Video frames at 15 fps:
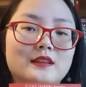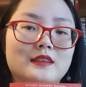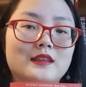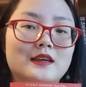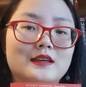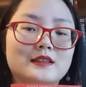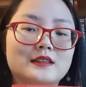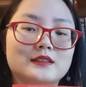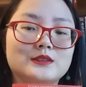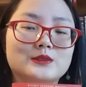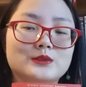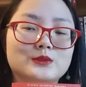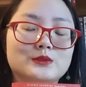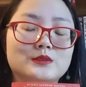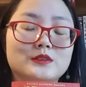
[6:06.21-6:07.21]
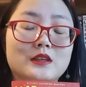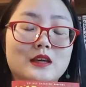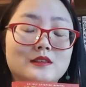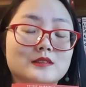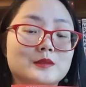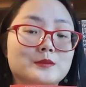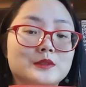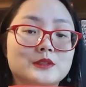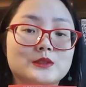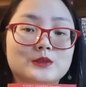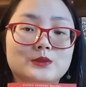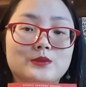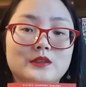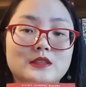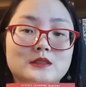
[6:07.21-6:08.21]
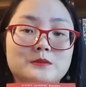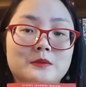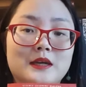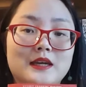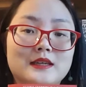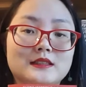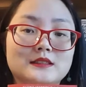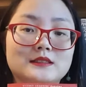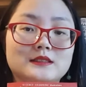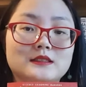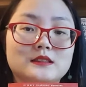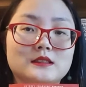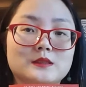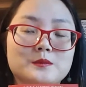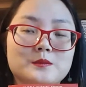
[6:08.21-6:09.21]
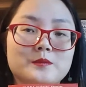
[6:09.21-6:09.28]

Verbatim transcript: that it should have something to do with his past,